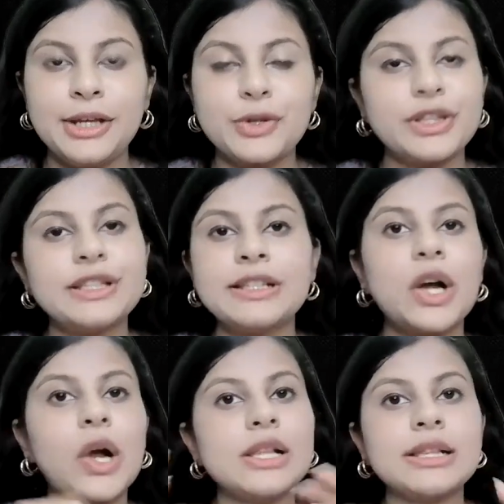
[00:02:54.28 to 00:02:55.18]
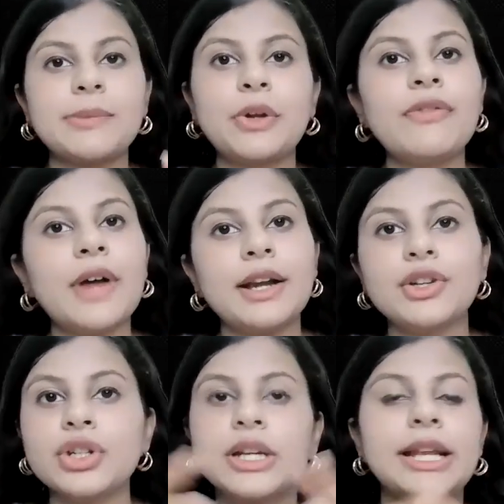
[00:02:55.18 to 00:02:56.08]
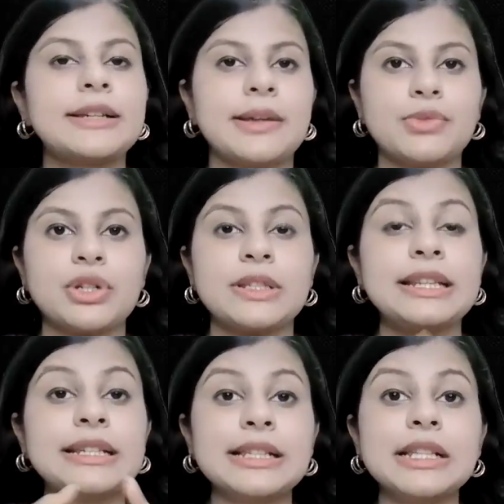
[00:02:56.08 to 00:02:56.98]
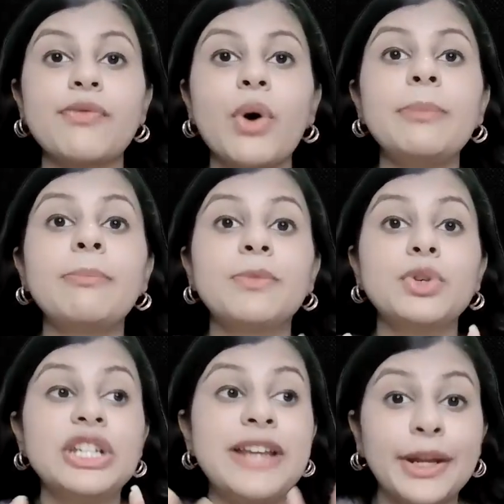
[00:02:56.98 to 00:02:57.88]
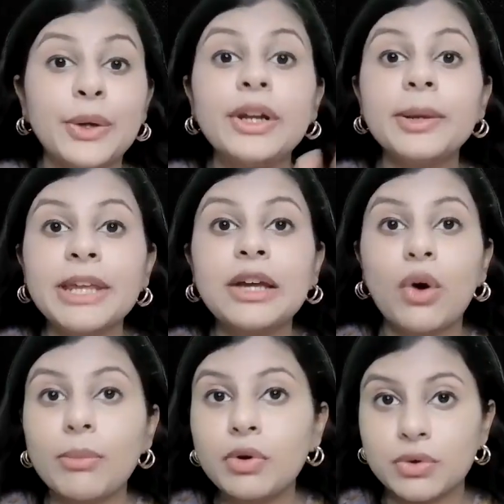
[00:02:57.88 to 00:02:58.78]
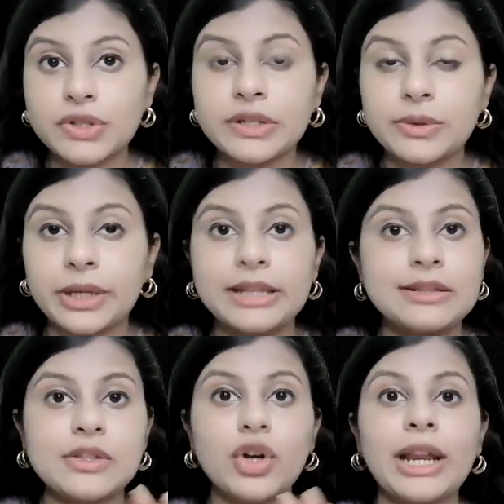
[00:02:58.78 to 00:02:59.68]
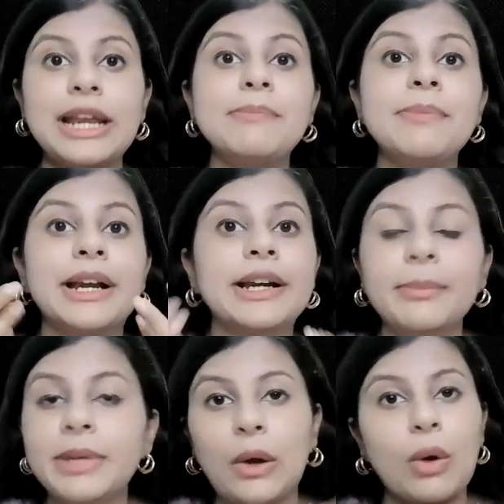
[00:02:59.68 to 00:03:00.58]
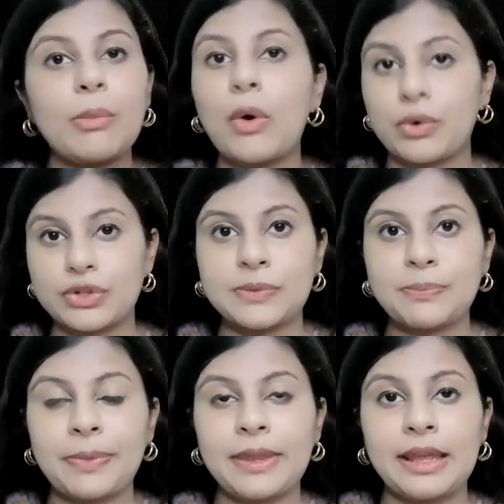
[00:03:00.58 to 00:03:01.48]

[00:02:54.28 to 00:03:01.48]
So this is the concept of conditional exemptions. And this is for regular BCom courses, okay? This is not an embedded BCom course.